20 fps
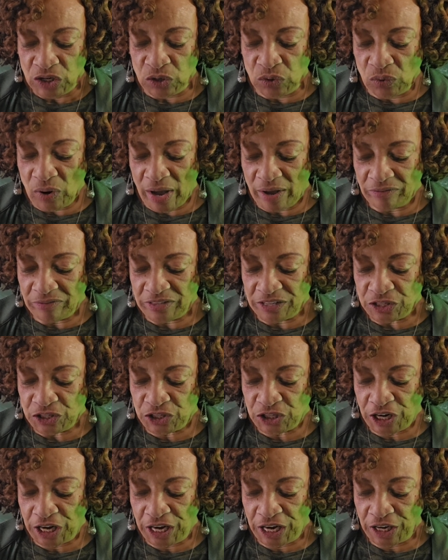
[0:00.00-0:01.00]
You have the
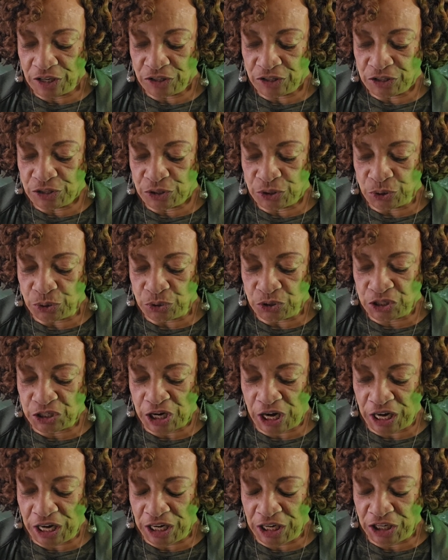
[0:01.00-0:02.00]
chance to
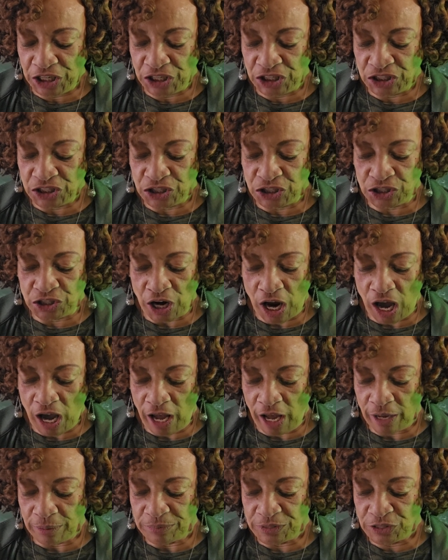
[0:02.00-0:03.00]
change
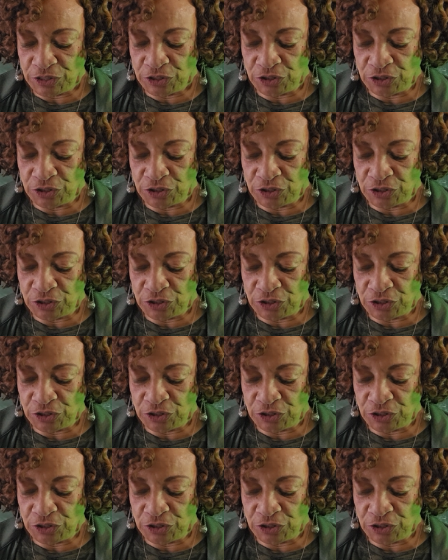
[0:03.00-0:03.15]
jobs,